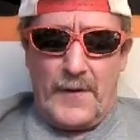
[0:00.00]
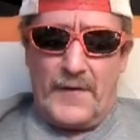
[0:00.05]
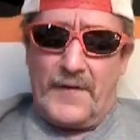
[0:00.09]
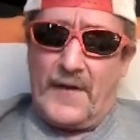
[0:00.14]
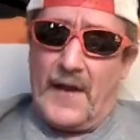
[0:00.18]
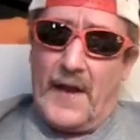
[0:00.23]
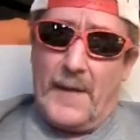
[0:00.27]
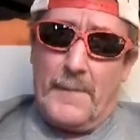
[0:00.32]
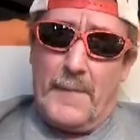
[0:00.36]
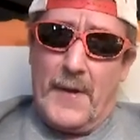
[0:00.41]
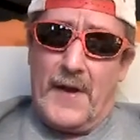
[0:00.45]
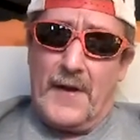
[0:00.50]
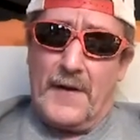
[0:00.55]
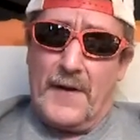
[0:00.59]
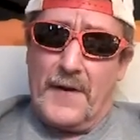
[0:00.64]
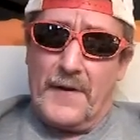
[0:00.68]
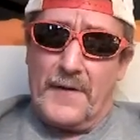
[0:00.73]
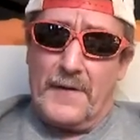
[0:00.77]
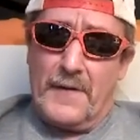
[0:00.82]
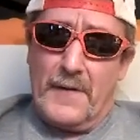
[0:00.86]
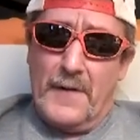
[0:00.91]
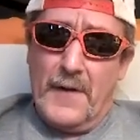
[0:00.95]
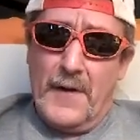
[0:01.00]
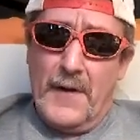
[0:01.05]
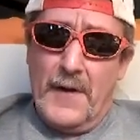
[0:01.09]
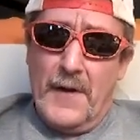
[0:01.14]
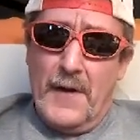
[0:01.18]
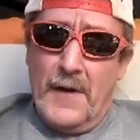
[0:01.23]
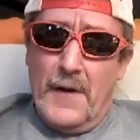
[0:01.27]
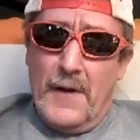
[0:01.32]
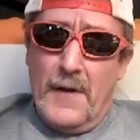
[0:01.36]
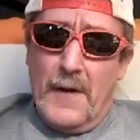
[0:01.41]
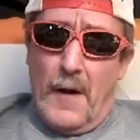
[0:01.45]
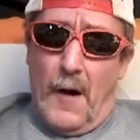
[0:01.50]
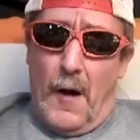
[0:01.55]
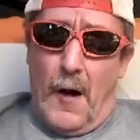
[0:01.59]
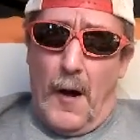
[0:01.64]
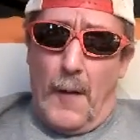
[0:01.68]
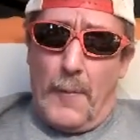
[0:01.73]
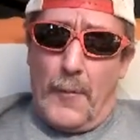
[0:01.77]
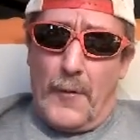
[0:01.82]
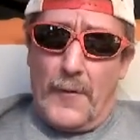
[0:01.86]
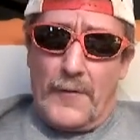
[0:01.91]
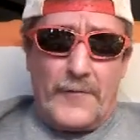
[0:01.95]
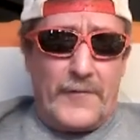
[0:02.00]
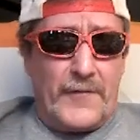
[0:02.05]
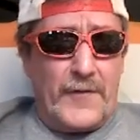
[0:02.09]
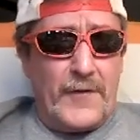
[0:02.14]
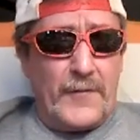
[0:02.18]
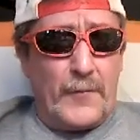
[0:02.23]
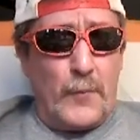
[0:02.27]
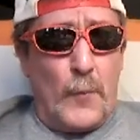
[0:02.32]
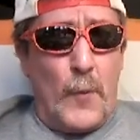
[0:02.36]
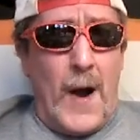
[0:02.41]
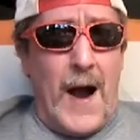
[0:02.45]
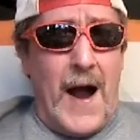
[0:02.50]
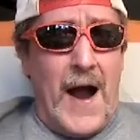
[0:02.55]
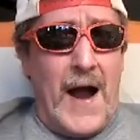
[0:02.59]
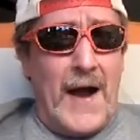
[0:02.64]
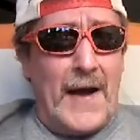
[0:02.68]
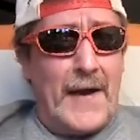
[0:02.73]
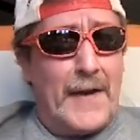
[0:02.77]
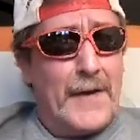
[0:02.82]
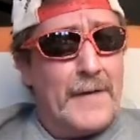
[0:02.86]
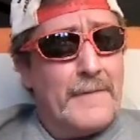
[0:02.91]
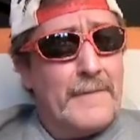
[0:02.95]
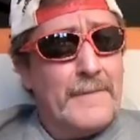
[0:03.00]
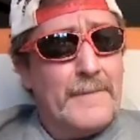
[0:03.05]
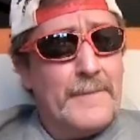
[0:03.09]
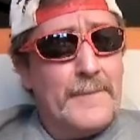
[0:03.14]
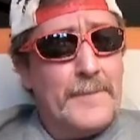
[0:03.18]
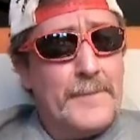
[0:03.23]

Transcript: Does that mean that Auburn's just whining